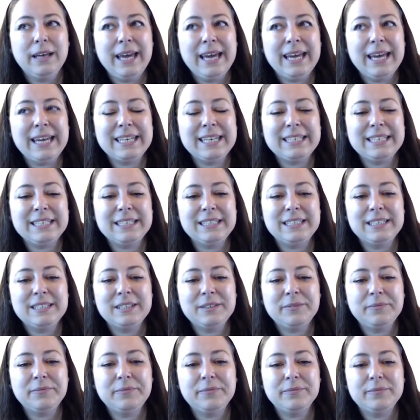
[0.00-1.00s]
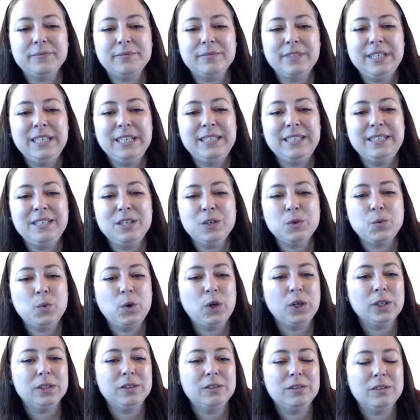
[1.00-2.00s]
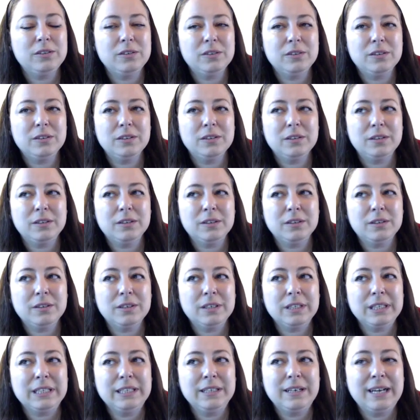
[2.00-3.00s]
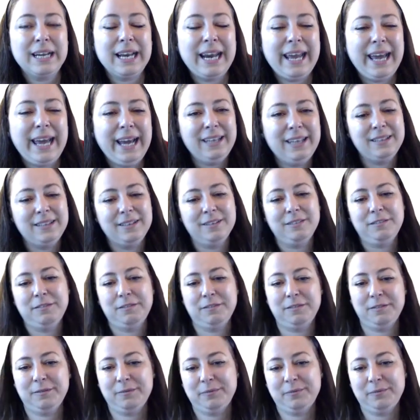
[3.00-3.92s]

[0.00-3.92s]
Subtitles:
And it is what the collective,